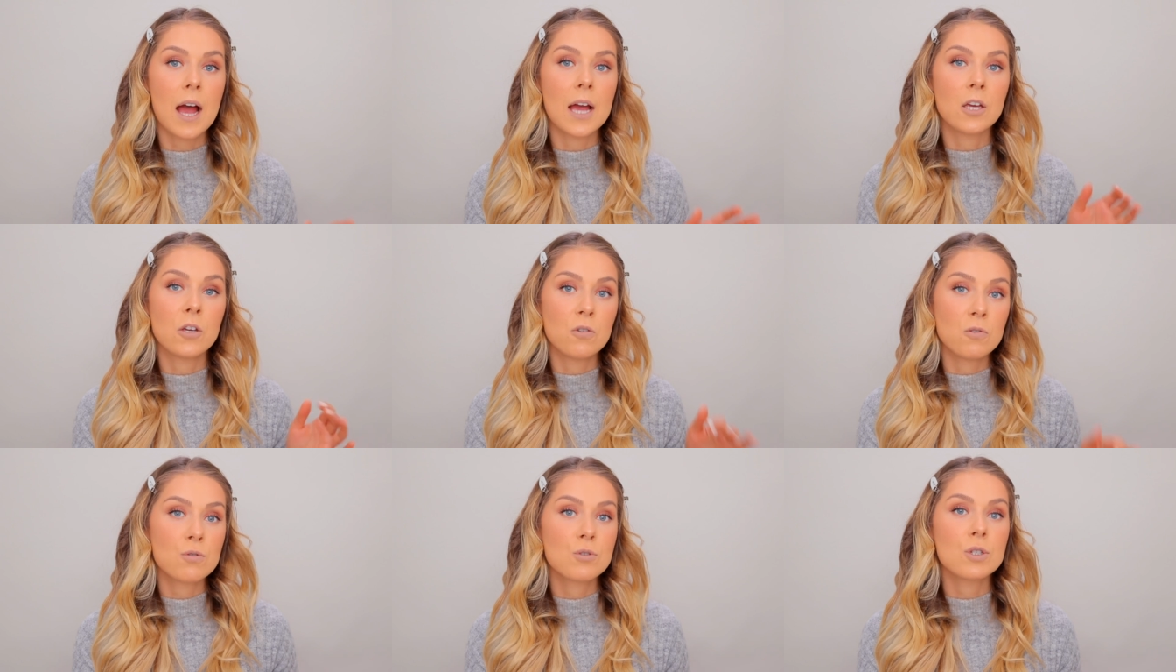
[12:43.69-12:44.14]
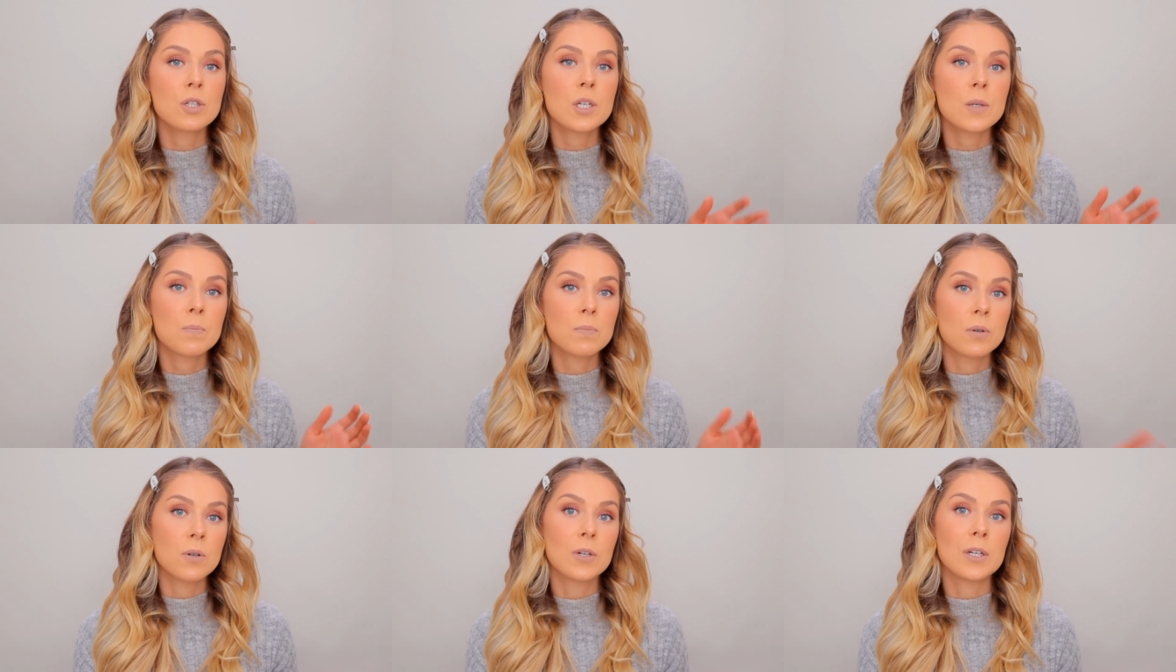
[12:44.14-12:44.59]
I
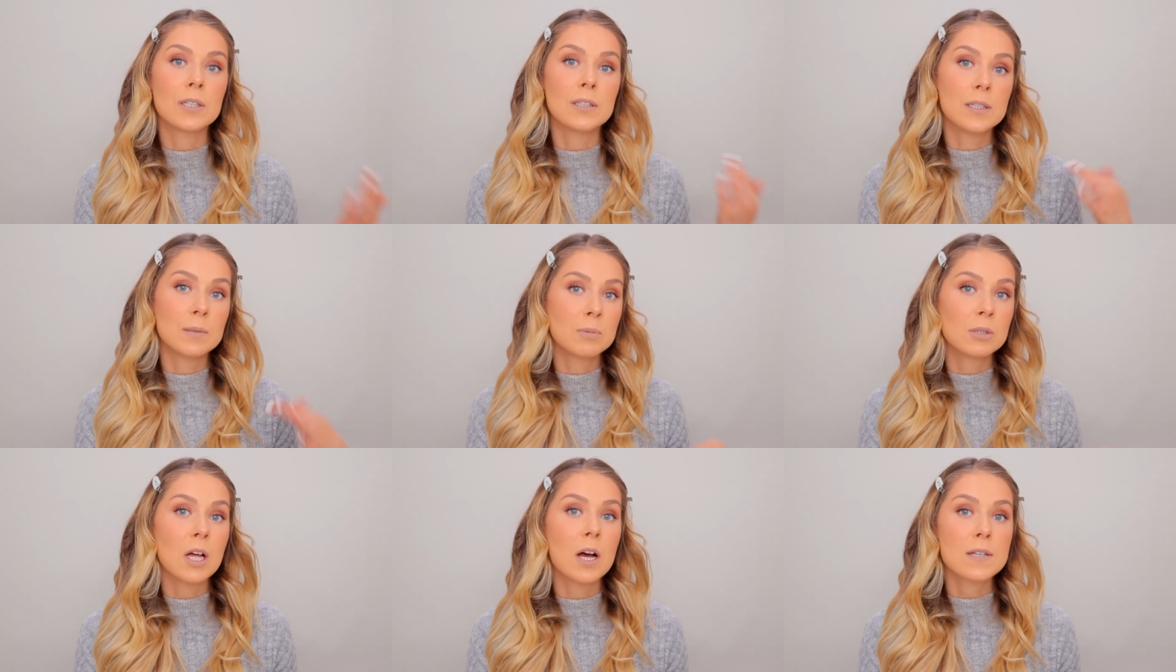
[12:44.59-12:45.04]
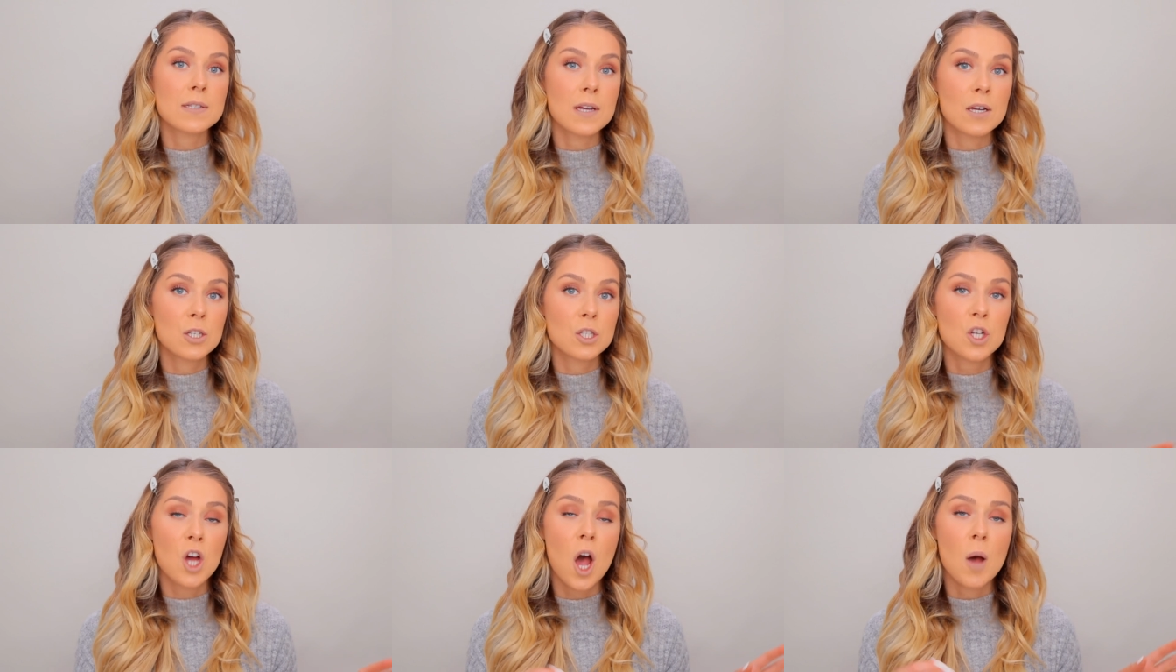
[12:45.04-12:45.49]
usually put a lip gloss
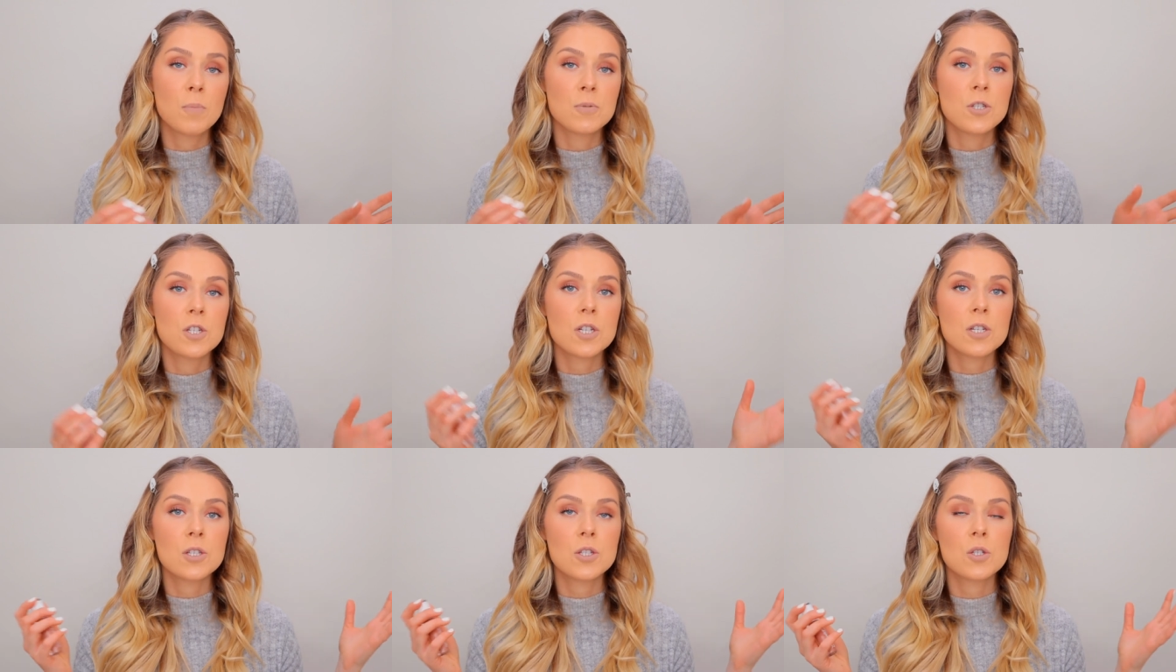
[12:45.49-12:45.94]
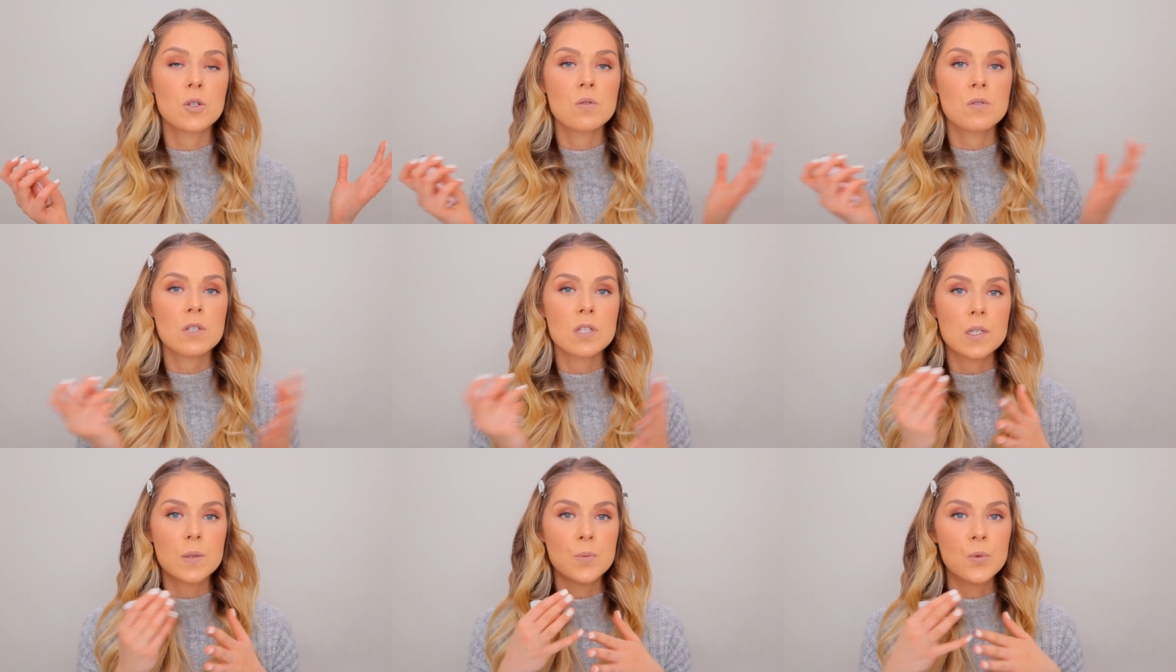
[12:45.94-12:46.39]
on top just to
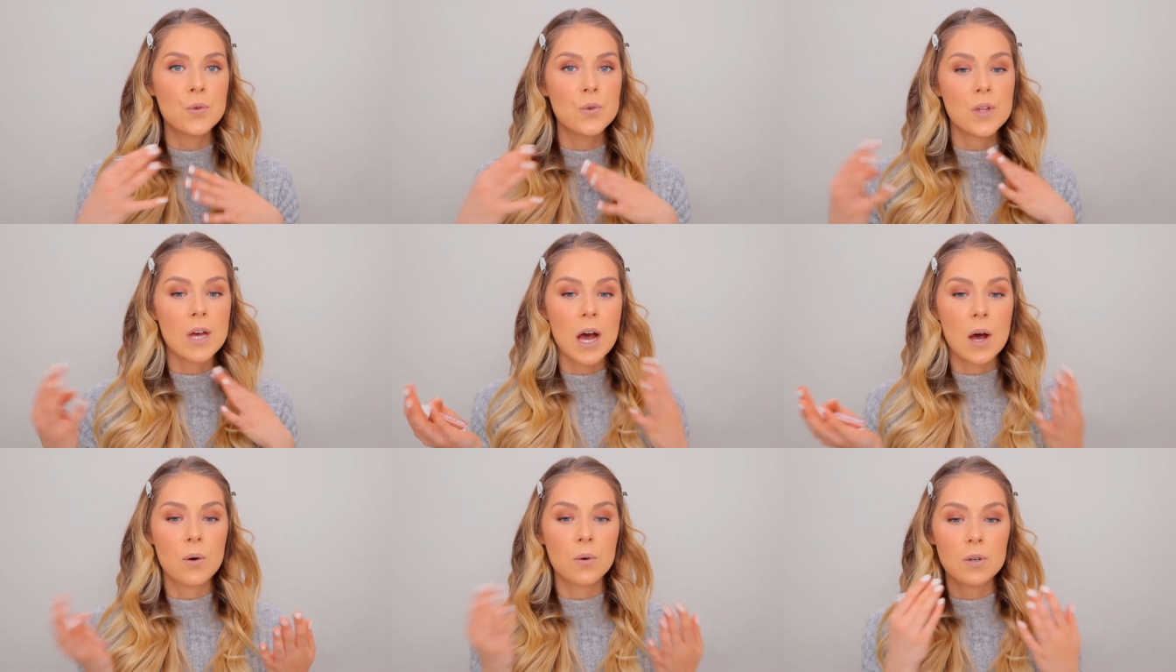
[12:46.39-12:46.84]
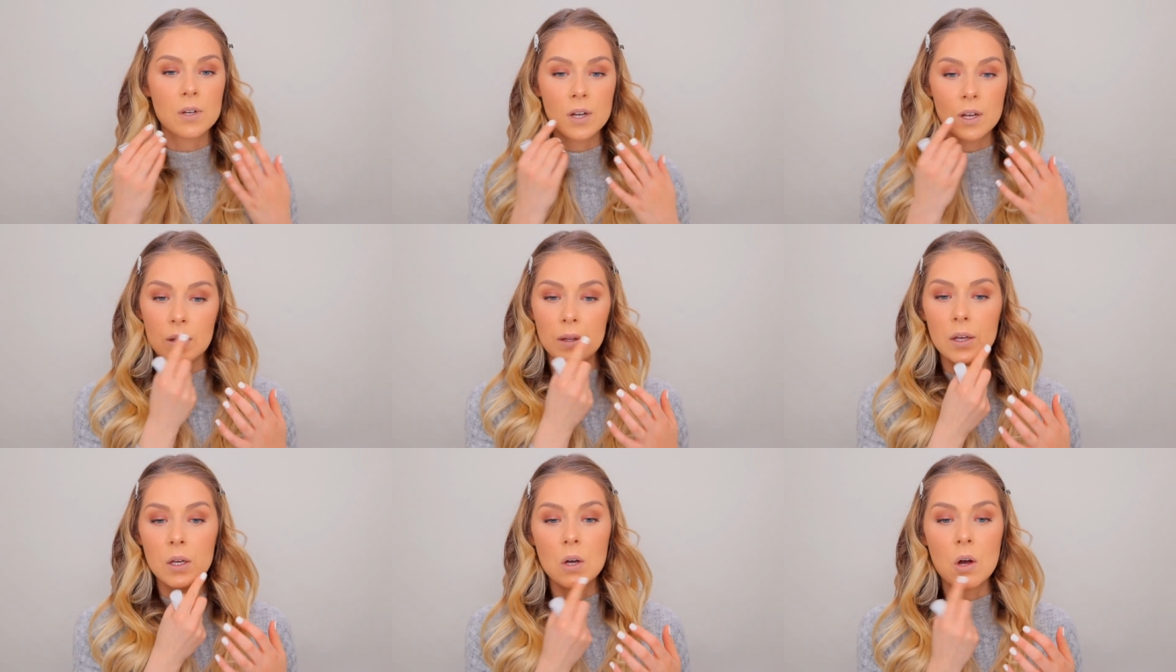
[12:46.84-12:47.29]
smooth out
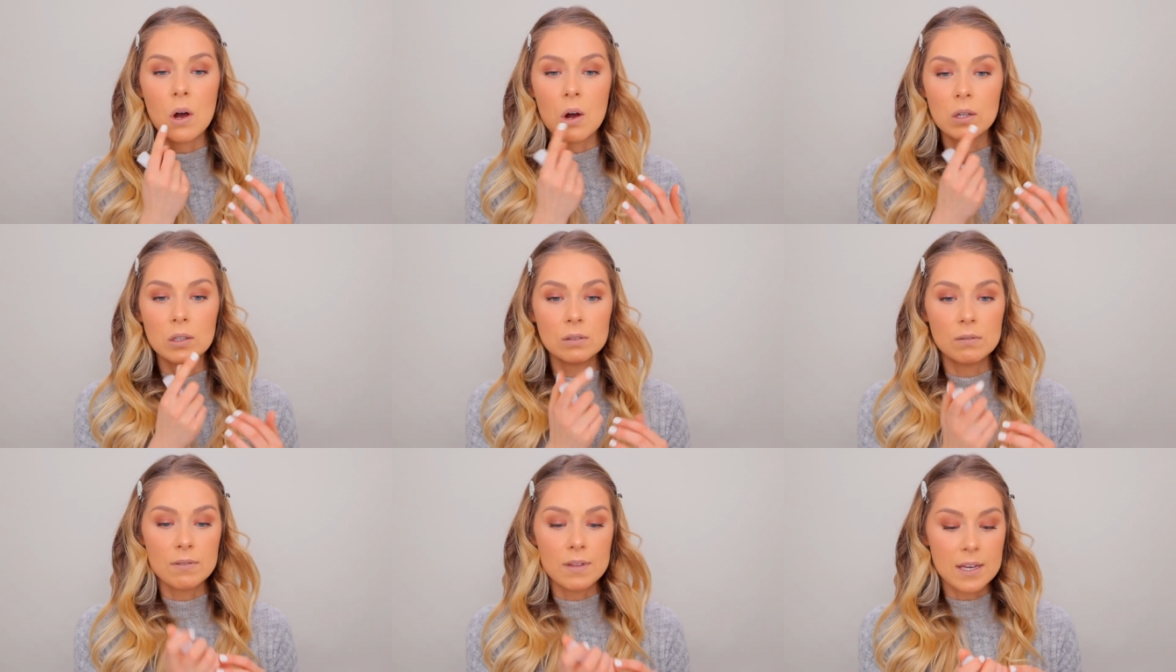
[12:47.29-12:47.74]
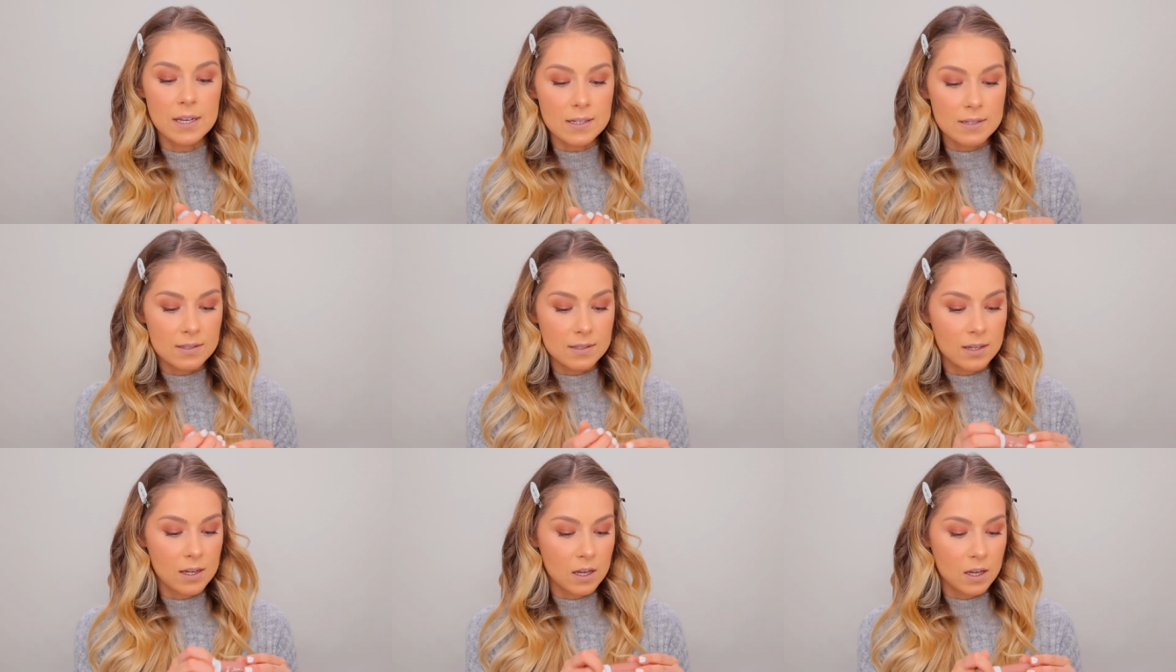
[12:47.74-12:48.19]
like all of
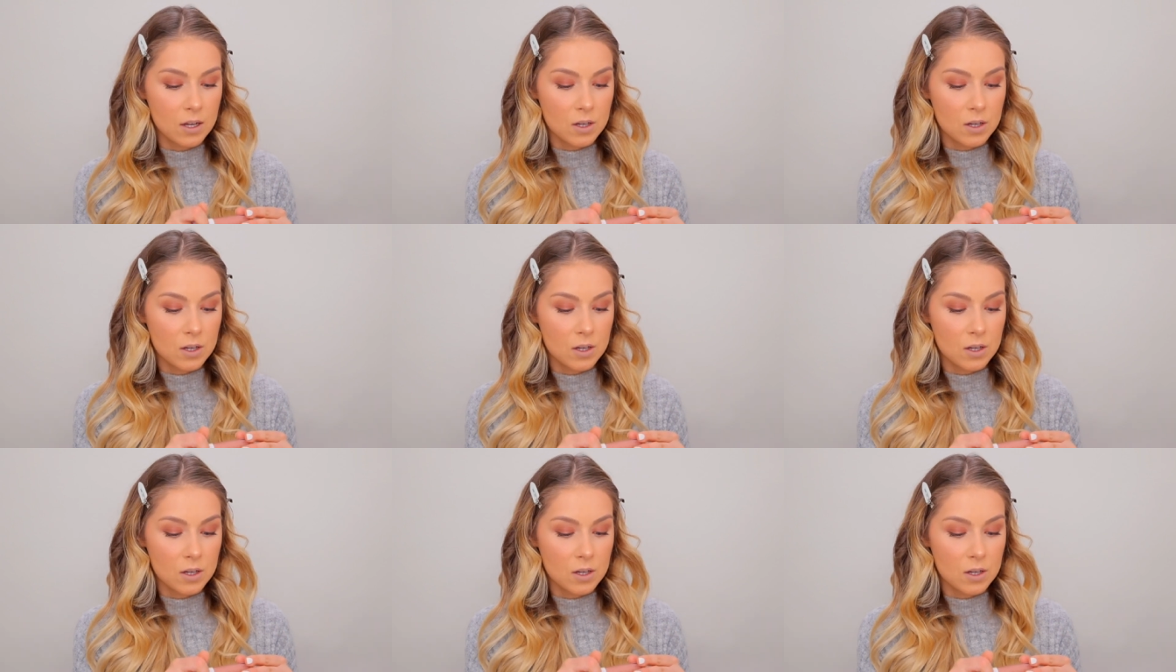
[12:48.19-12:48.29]
this.